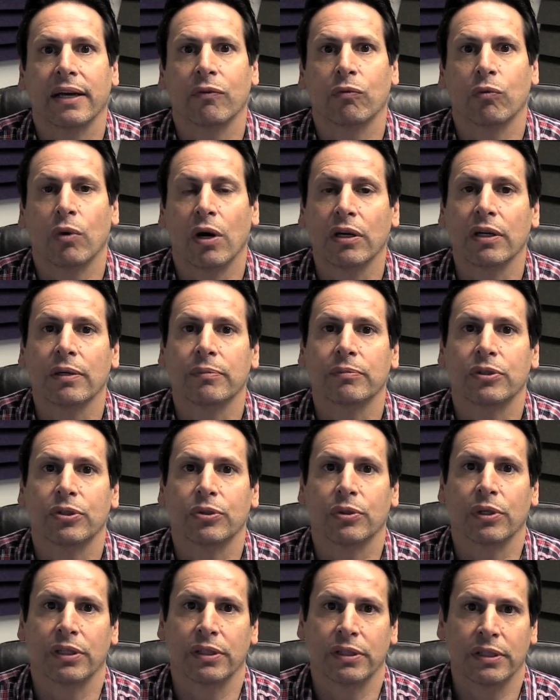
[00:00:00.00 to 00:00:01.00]
and welcome
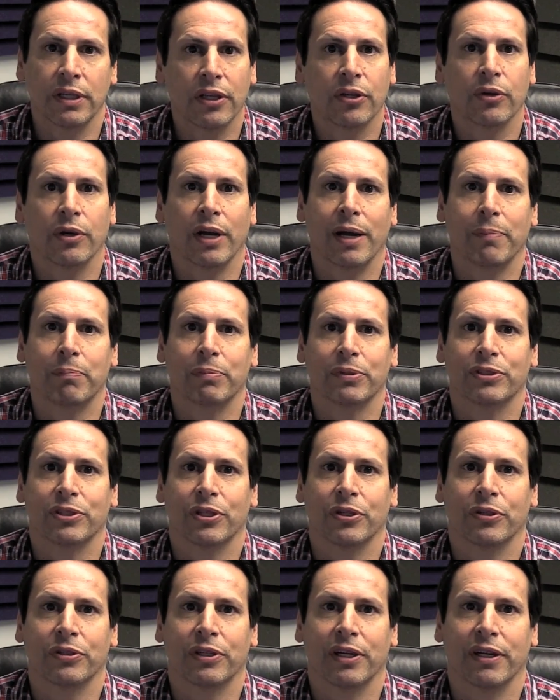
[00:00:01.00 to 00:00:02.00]
to another
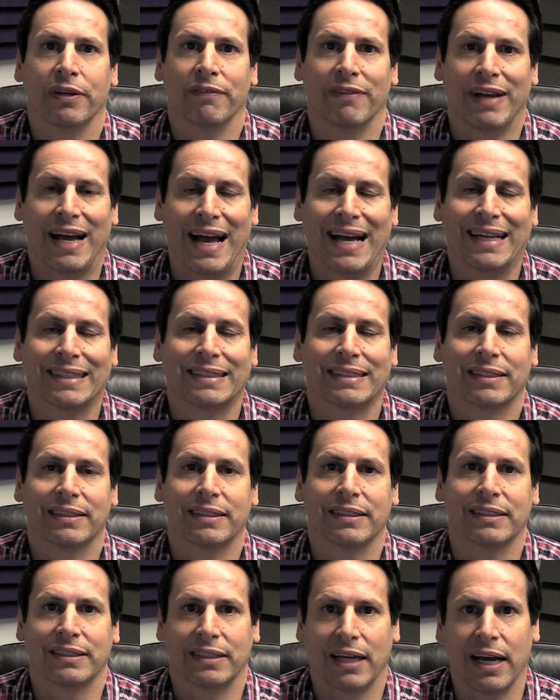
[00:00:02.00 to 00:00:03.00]
episode of
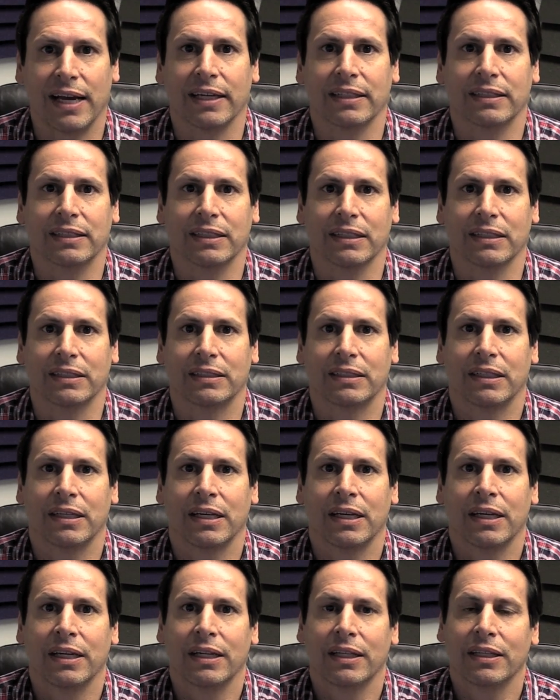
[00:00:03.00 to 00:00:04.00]
Ask the Scientist.
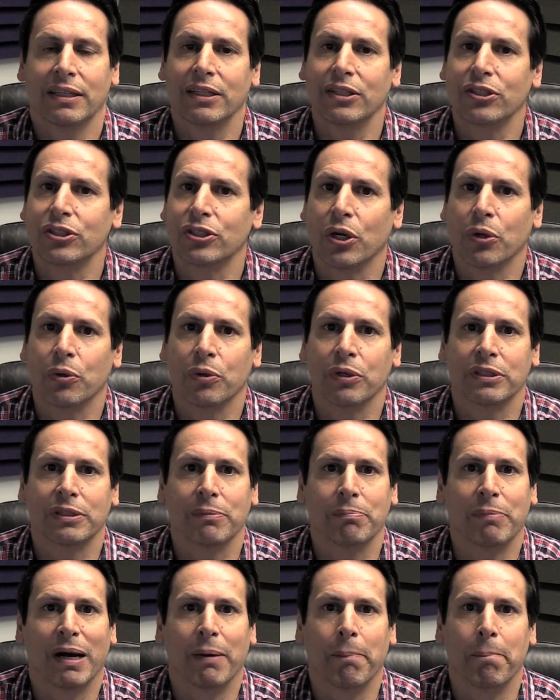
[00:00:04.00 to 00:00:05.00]
This show is
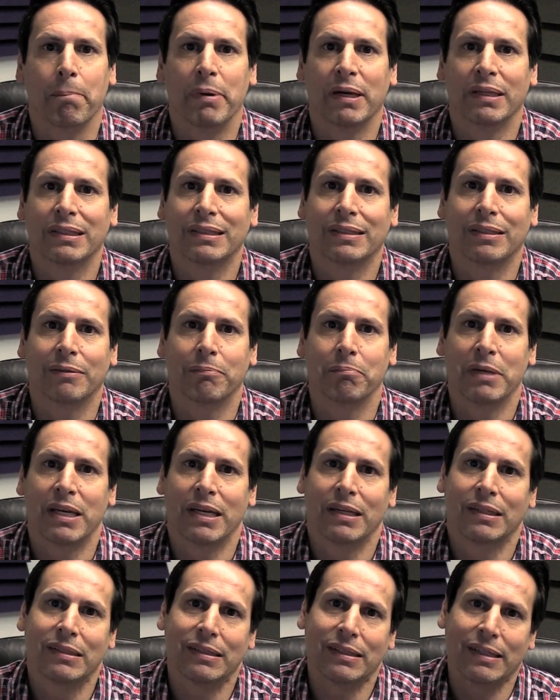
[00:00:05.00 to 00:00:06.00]
about busting
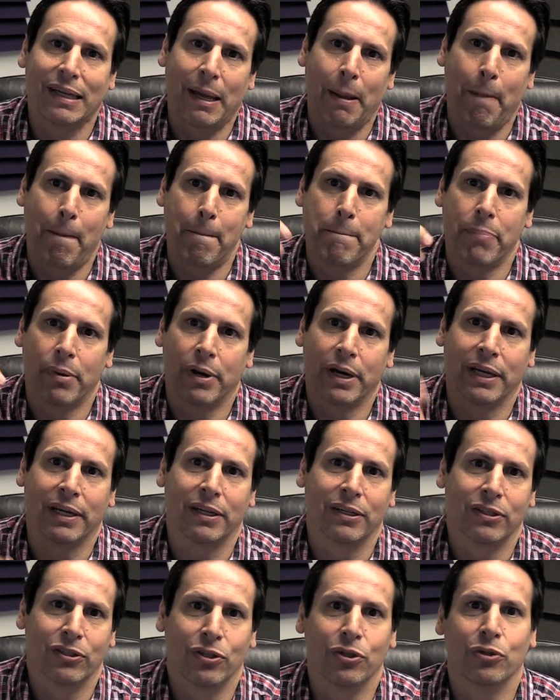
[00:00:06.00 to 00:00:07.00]
myths and
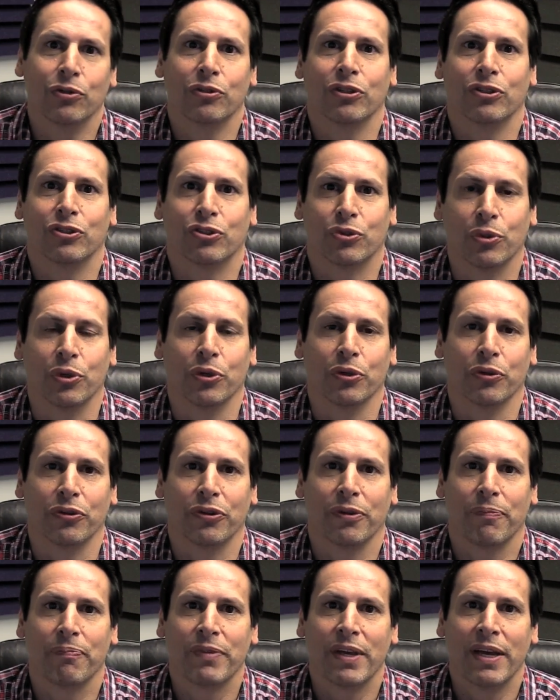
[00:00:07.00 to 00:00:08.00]
bringing you the
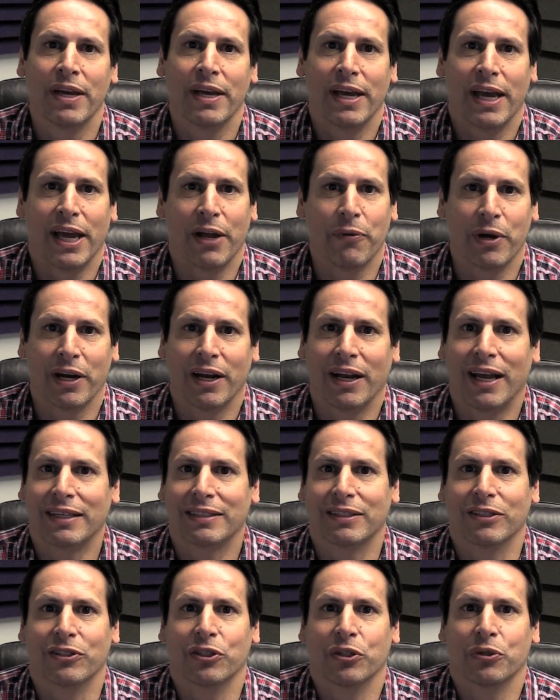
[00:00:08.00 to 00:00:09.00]
truth. Hey, what I
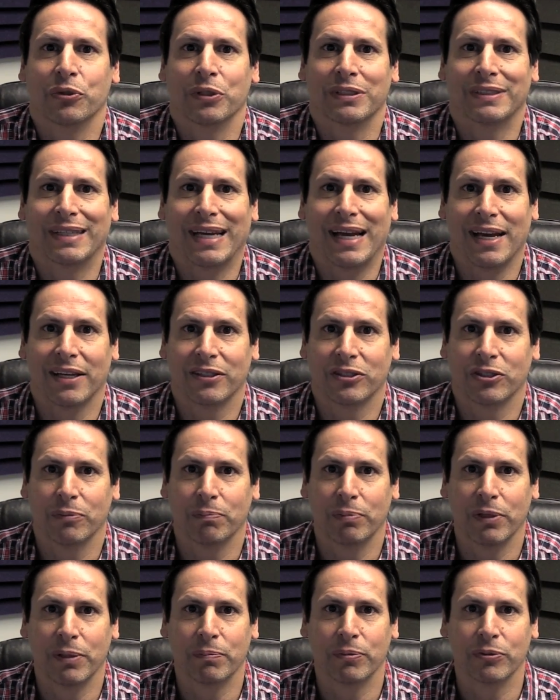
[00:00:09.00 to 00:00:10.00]
like to do is
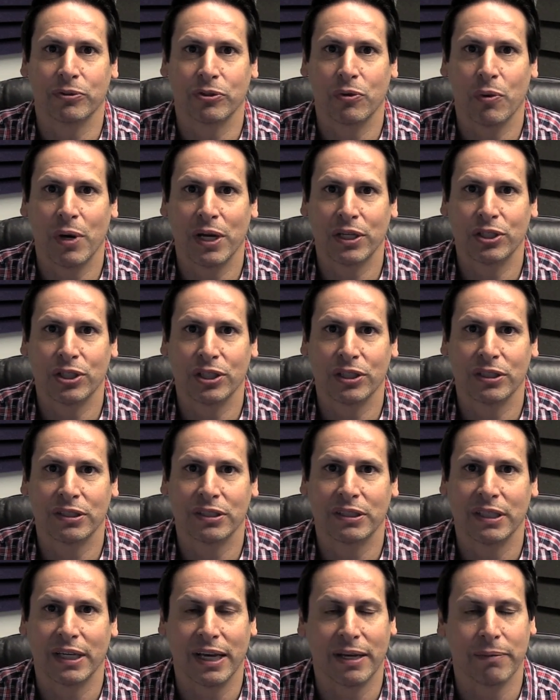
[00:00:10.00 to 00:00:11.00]
answer people's
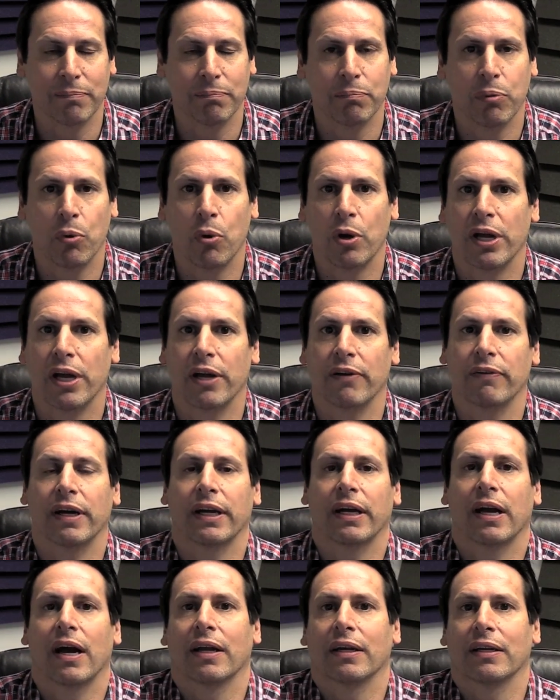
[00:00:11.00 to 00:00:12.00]
questions, and boy, have
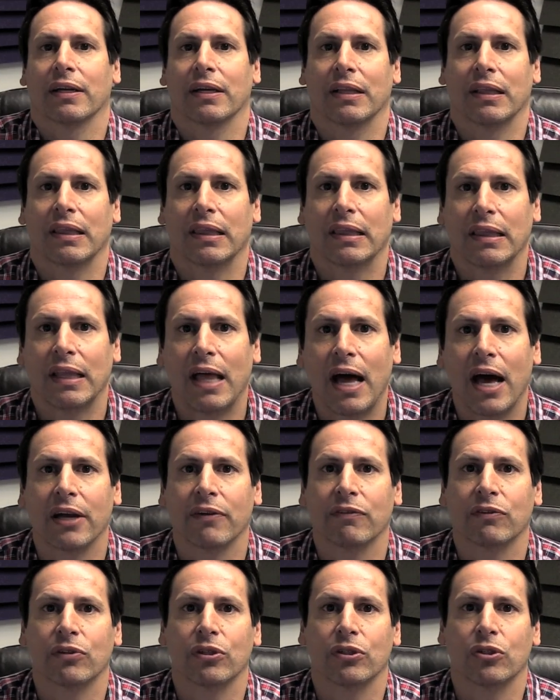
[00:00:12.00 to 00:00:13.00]
I gotten a
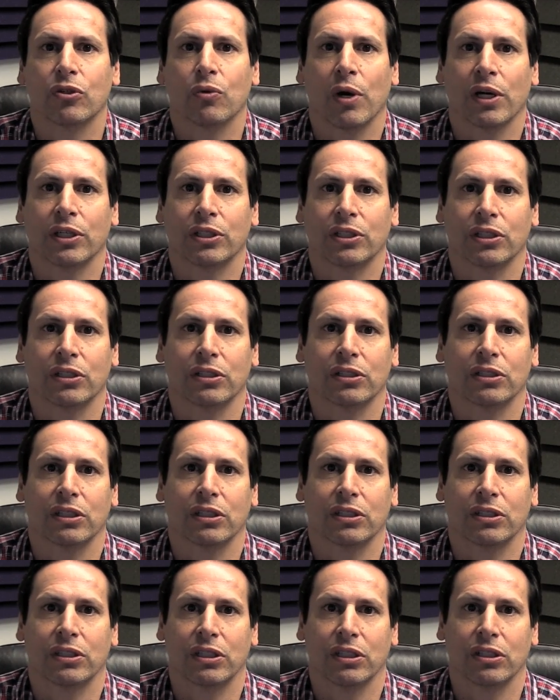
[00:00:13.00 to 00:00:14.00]
lot of good questions
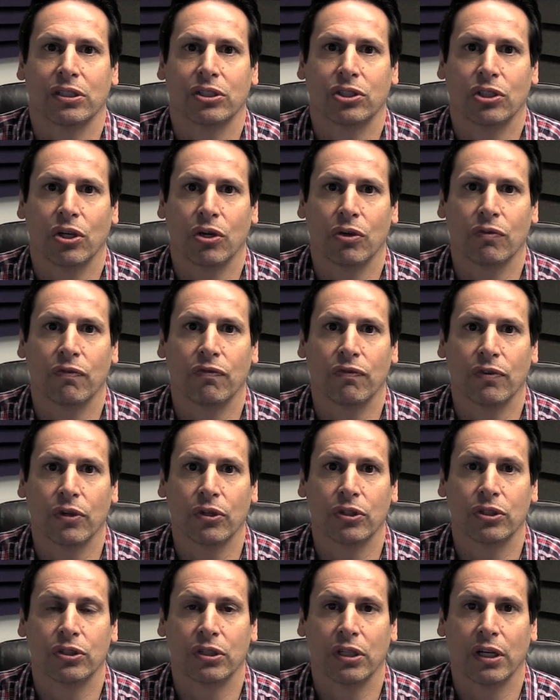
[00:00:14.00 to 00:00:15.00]
since this show
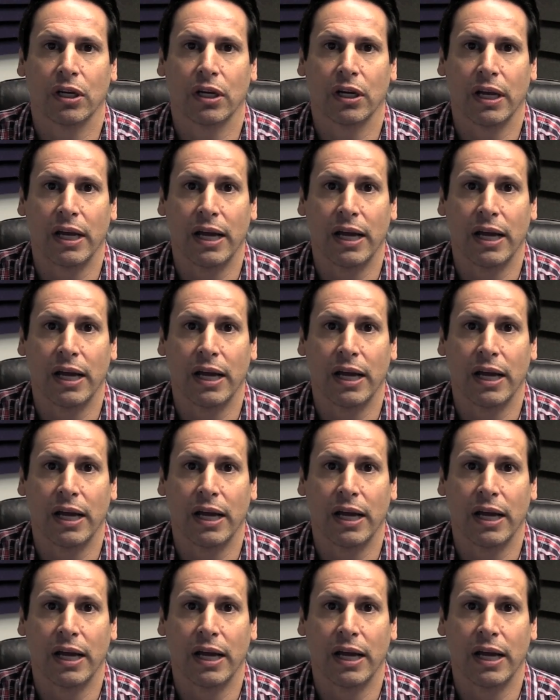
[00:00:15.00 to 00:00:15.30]
first uh,